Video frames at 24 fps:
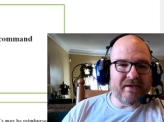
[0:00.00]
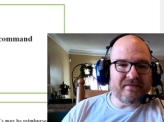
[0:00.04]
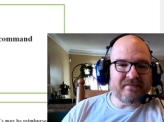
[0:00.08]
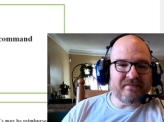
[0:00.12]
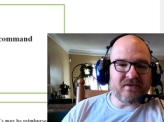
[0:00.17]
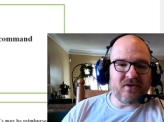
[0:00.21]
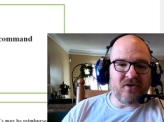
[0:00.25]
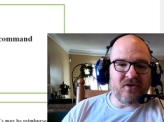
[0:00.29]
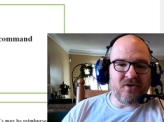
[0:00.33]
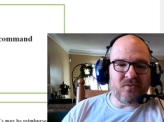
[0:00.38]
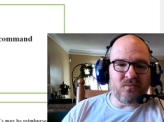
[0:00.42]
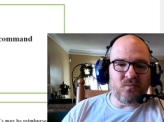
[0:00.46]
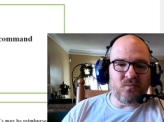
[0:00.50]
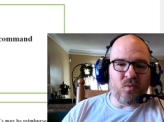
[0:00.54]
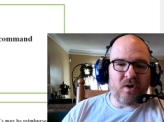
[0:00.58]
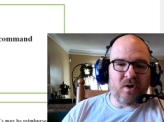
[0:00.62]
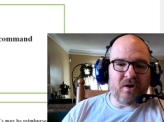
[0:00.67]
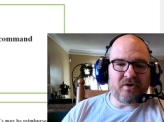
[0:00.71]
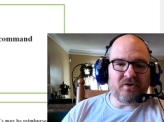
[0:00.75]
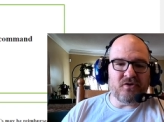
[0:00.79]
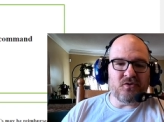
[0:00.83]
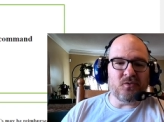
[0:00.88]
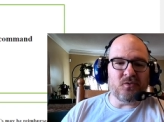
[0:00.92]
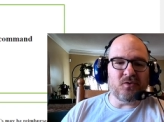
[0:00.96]
on
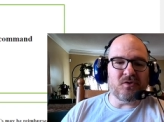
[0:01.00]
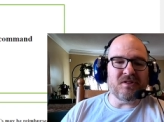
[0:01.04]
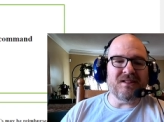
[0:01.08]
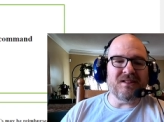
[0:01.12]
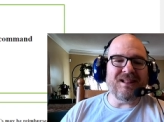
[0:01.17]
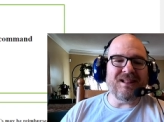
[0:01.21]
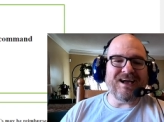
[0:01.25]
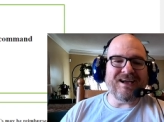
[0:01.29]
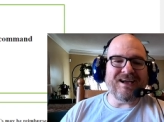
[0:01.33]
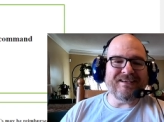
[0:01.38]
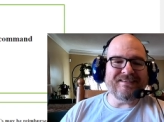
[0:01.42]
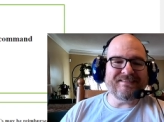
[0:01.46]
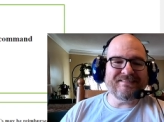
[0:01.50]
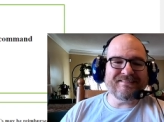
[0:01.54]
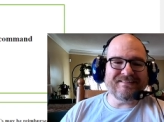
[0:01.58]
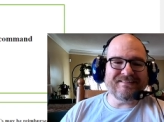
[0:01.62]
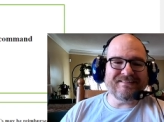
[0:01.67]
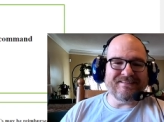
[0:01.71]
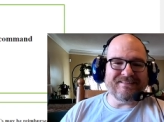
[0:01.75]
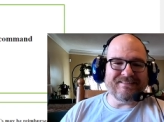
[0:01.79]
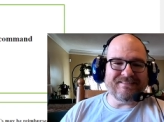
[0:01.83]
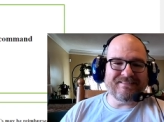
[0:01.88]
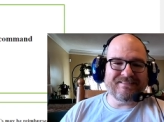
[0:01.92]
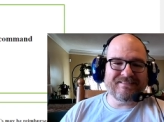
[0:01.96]
what your
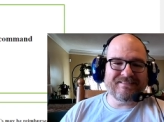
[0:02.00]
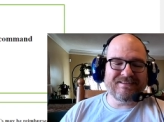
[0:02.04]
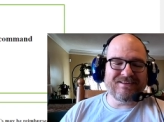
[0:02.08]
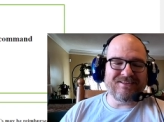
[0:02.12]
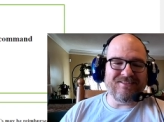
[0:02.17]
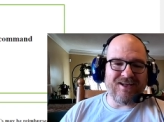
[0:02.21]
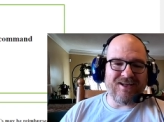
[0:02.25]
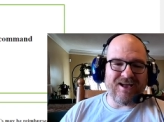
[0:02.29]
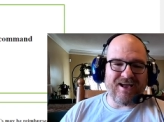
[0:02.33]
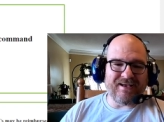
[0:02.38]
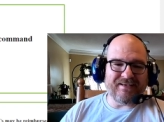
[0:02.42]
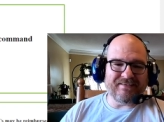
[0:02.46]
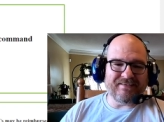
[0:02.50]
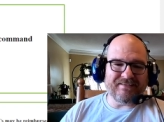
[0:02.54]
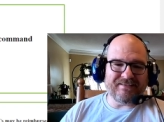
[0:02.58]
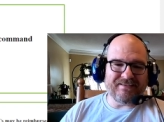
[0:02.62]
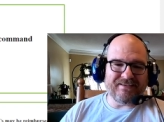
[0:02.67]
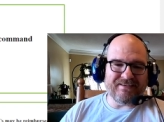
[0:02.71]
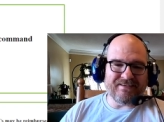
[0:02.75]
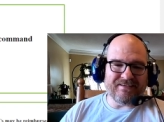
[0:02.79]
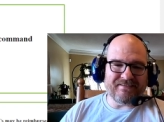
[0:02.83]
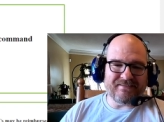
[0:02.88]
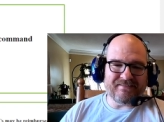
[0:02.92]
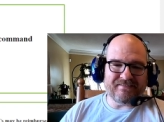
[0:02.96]
license class
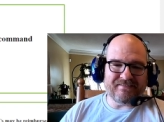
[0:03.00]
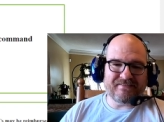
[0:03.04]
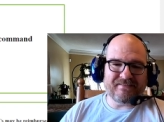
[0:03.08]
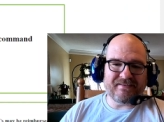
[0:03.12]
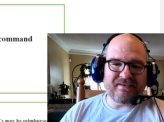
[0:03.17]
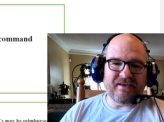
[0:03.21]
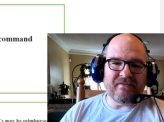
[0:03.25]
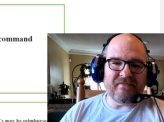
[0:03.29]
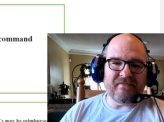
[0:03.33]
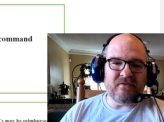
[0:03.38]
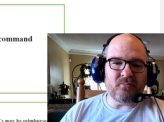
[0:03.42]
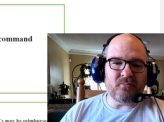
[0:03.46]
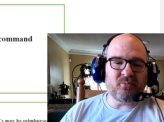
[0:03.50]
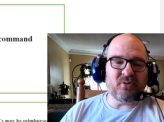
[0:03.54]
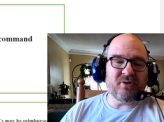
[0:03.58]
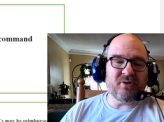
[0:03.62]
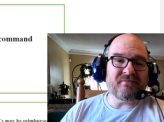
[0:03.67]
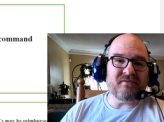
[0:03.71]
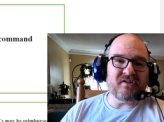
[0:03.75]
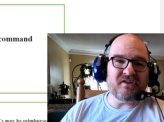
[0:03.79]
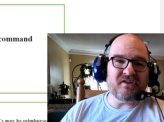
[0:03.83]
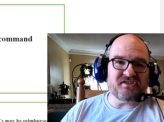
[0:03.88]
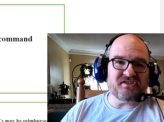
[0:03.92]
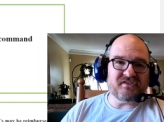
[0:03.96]
is and the
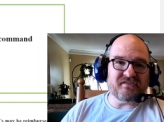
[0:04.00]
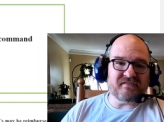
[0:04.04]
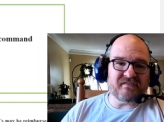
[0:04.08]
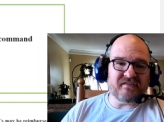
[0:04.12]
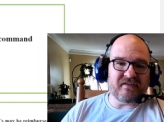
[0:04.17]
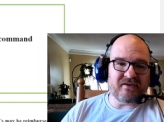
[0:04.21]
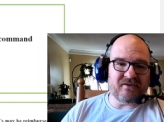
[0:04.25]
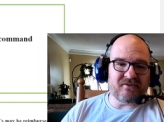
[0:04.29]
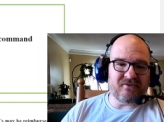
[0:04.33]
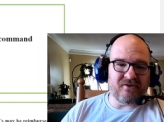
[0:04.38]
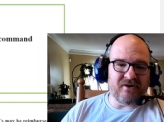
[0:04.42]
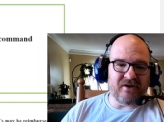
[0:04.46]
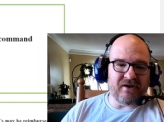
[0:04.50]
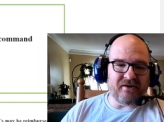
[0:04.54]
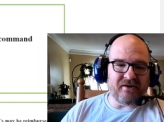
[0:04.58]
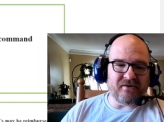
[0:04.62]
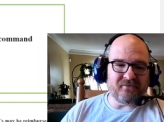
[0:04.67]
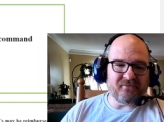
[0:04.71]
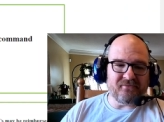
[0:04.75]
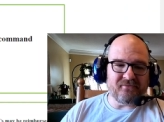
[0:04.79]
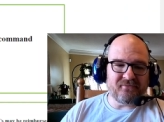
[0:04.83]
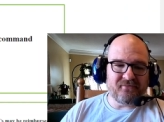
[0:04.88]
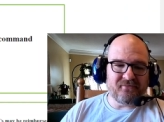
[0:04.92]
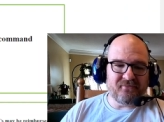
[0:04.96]
privileges thereof.
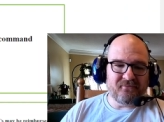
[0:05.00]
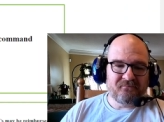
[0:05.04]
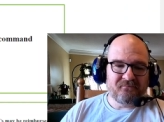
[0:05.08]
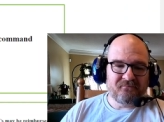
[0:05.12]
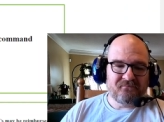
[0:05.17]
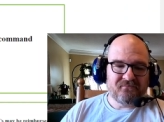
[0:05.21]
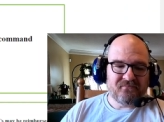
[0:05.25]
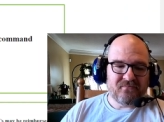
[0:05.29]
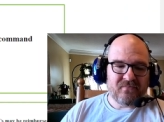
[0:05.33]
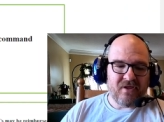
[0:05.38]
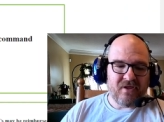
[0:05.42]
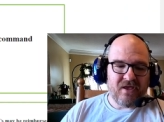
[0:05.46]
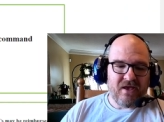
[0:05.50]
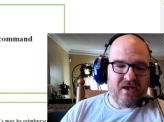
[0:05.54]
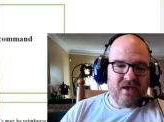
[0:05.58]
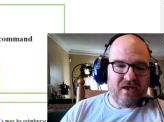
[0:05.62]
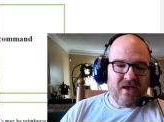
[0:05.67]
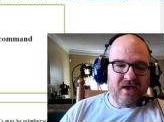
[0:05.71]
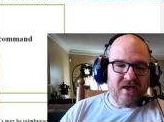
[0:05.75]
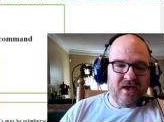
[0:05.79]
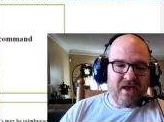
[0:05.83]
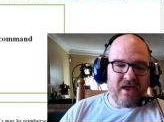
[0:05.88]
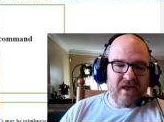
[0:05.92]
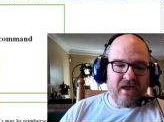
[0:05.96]

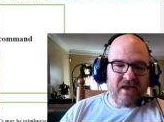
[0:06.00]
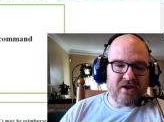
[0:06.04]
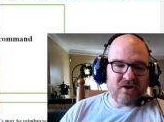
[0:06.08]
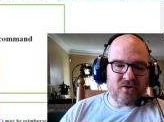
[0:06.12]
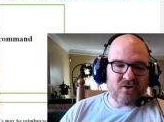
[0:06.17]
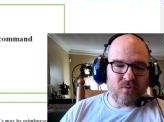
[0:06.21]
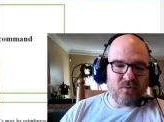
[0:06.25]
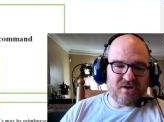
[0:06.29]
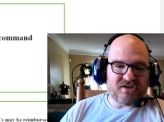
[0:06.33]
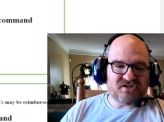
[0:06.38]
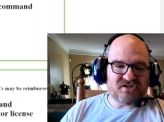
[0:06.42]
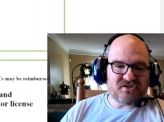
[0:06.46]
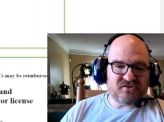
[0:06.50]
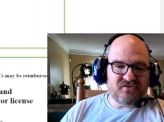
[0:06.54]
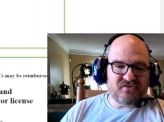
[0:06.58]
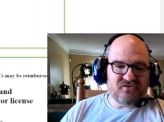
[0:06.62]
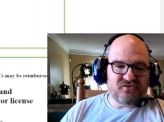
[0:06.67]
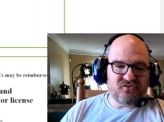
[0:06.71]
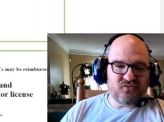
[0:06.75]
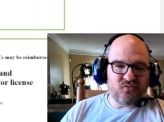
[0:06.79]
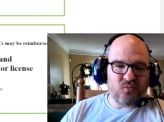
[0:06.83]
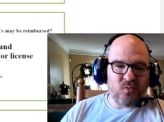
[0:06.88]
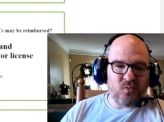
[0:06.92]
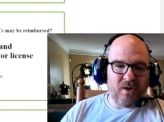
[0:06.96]
And question
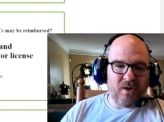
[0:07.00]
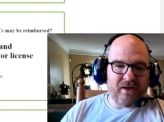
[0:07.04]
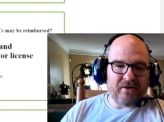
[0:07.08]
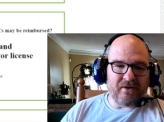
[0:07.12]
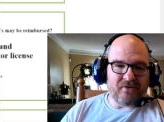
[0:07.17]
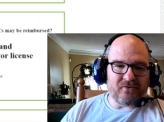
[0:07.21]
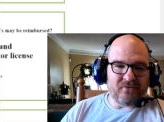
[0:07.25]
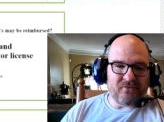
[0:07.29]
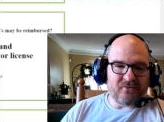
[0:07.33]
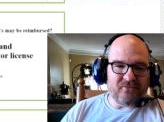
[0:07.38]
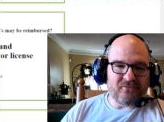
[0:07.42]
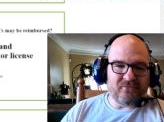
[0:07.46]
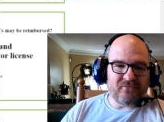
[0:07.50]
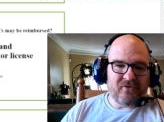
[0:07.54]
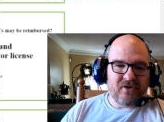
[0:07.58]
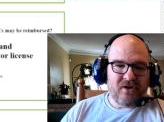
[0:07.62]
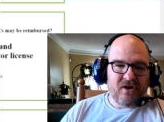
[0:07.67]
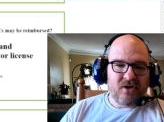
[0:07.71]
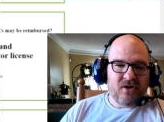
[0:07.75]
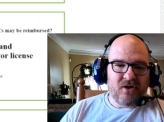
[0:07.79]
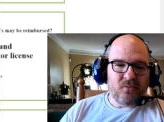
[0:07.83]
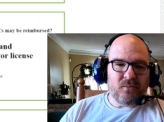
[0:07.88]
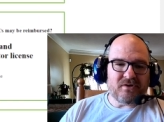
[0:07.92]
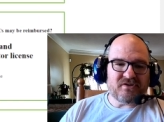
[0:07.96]
12.
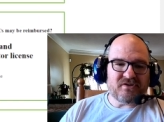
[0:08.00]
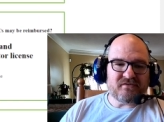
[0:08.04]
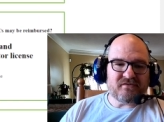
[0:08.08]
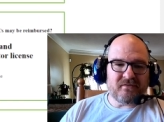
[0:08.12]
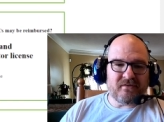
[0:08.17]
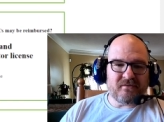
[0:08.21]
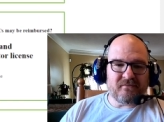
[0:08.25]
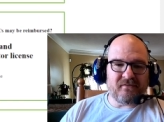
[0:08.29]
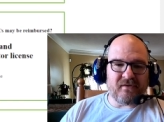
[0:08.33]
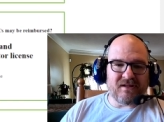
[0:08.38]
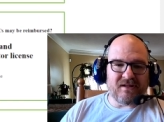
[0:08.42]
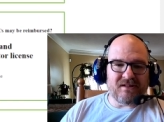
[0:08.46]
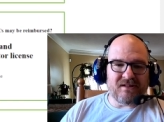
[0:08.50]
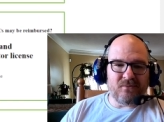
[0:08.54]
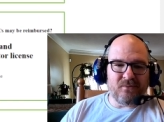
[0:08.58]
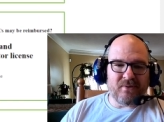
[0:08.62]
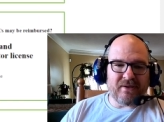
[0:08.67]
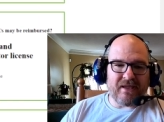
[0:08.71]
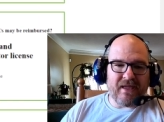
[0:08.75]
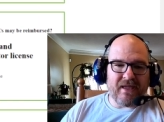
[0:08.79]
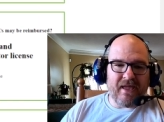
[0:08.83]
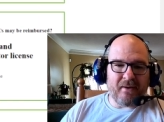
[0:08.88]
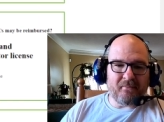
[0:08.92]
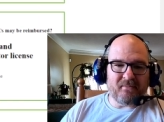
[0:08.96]
Which of the
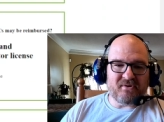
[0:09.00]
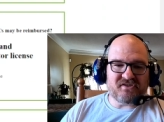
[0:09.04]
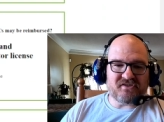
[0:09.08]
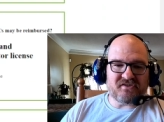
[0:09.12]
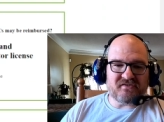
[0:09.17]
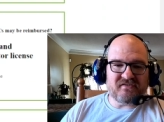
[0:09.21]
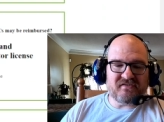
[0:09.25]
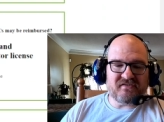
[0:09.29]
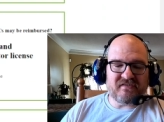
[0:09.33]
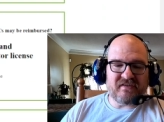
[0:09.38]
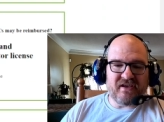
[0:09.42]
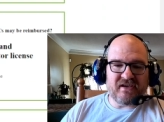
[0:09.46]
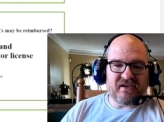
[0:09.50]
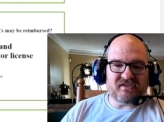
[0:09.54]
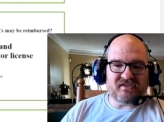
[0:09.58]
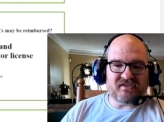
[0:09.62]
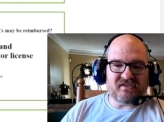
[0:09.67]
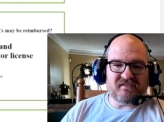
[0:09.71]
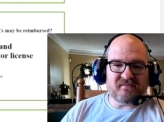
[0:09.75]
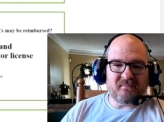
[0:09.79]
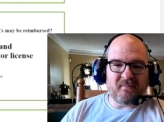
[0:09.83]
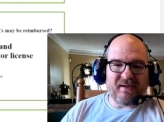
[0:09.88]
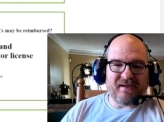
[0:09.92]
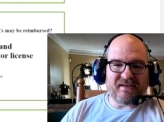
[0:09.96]
following amateur
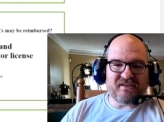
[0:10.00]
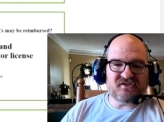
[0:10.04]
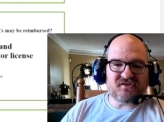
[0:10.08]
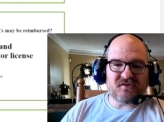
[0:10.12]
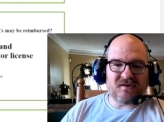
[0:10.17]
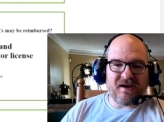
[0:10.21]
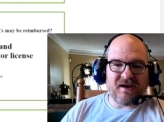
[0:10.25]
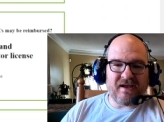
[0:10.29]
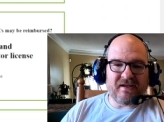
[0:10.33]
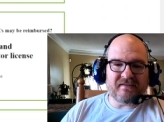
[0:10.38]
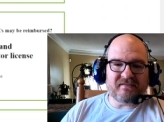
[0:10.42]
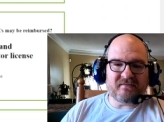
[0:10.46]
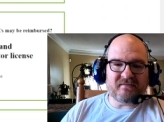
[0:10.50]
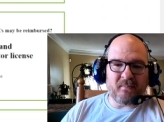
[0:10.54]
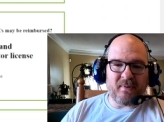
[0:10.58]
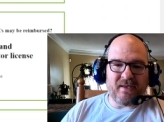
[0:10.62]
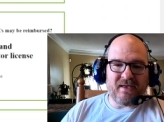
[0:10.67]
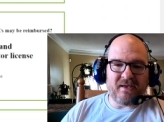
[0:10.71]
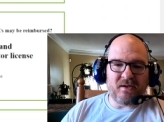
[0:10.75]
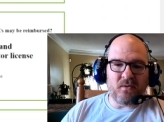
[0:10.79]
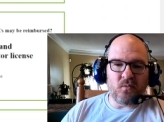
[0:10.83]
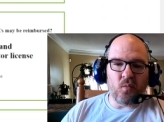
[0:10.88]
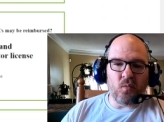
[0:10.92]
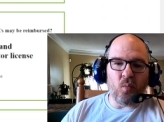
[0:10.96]
stations may
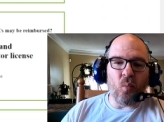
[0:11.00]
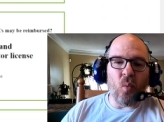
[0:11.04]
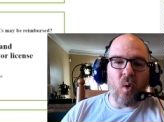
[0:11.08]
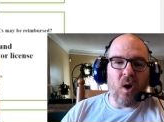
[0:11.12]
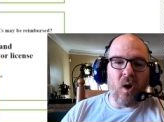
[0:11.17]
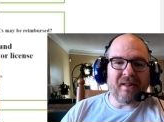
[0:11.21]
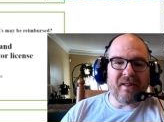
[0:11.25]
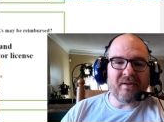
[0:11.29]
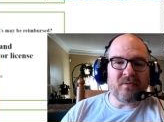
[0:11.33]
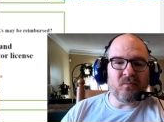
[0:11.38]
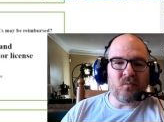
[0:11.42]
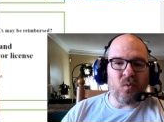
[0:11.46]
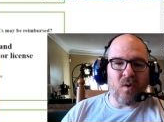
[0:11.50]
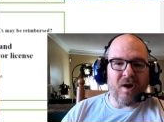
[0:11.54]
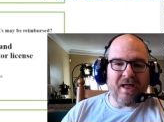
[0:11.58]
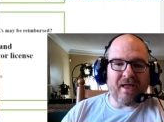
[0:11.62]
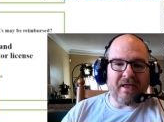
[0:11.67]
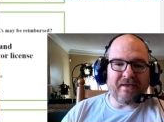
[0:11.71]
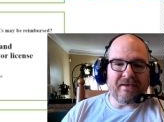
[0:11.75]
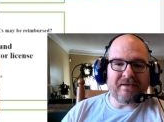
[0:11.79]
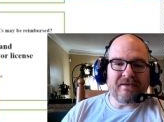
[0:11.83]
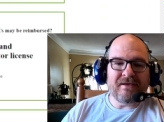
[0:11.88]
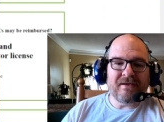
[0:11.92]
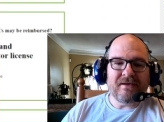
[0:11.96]
transmit one
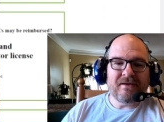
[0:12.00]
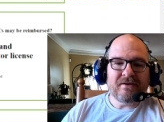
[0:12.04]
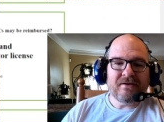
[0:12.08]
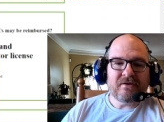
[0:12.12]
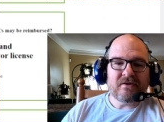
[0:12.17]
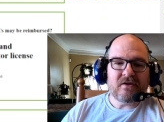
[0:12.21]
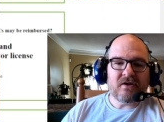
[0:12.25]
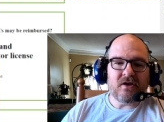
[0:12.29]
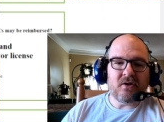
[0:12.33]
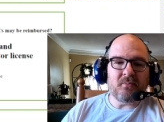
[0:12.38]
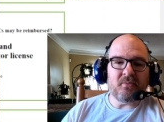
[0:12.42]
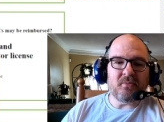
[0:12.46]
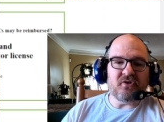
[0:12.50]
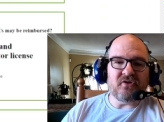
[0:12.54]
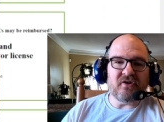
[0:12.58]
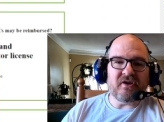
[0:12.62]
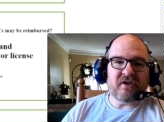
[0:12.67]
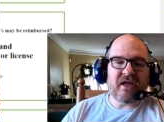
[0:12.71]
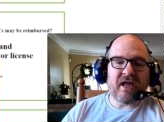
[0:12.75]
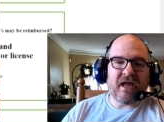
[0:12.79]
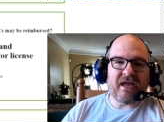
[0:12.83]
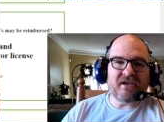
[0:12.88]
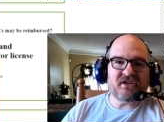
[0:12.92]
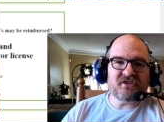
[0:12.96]
way
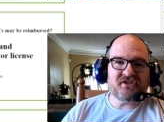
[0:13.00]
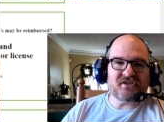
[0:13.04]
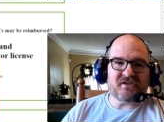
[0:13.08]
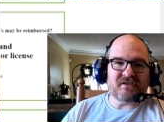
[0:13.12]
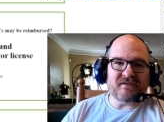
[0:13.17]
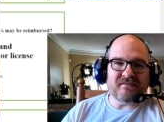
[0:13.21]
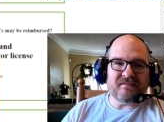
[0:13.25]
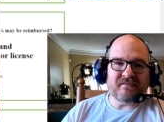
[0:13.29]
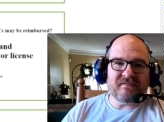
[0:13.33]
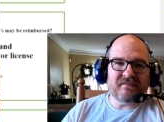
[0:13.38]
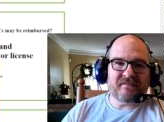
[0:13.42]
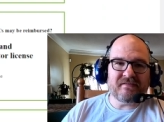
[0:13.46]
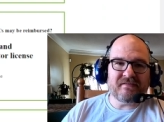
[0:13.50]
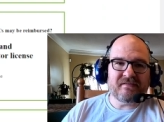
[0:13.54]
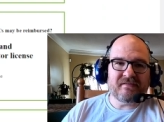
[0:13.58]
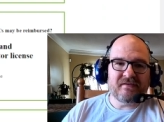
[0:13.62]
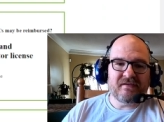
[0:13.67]
communications.